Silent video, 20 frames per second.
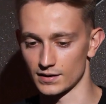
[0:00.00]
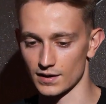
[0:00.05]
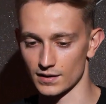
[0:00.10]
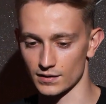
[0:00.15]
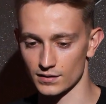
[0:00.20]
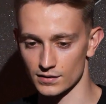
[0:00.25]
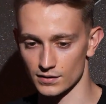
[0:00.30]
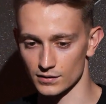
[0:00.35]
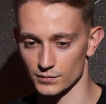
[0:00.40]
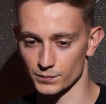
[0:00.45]

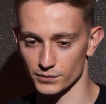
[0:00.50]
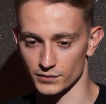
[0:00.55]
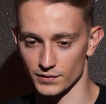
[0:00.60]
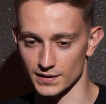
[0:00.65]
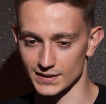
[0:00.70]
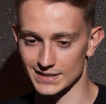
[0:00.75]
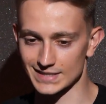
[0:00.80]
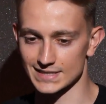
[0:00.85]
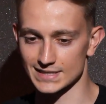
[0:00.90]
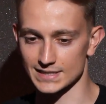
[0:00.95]

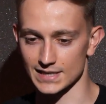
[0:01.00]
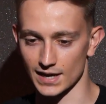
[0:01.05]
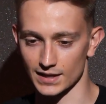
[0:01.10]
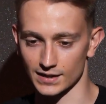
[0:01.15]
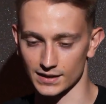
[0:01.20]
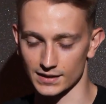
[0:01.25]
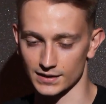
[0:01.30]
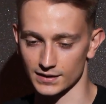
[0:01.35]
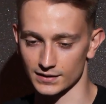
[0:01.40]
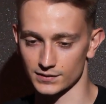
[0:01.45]
incorporate
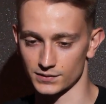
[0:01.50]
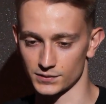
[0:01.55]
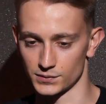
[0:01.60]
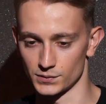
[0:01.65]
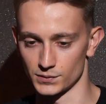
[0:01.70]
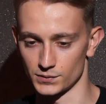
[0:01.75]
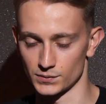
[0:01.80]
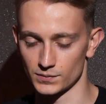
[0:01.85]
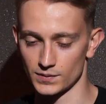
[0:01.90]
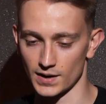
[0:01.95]
styling
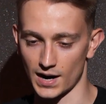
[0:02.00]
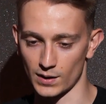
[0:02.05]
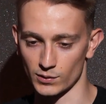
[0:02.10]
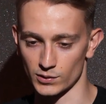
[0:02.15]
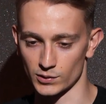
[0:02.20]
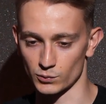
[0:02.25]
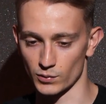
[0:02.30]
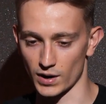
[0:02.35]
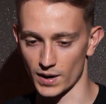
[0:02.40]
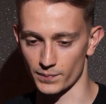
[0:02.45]
to
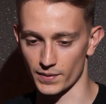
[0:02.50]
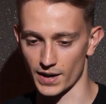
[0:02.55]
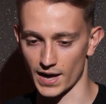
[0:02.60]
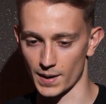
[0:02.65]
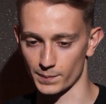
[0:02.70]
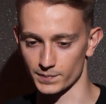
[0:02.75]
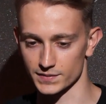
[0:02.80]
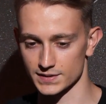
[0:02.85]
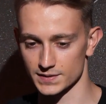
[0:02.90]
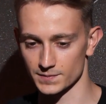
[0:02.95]
our web
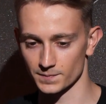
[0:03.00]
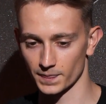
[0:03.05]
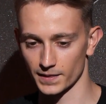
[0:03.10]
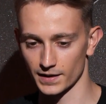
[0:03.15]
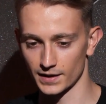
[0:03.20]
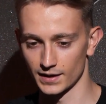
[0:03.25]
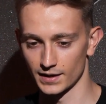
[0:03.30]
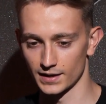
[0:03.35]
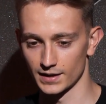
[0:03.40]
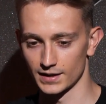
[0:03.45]
apps.
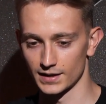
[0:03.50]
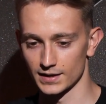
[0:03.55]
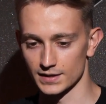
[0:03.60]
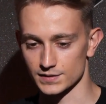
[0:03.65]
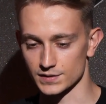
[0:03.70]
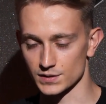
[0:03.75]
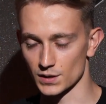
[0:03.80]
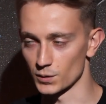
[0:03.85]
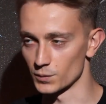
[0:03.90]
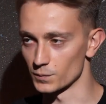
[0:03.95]

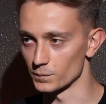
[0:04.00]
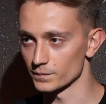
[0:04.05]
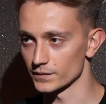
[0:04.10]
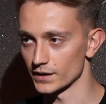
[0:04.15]
So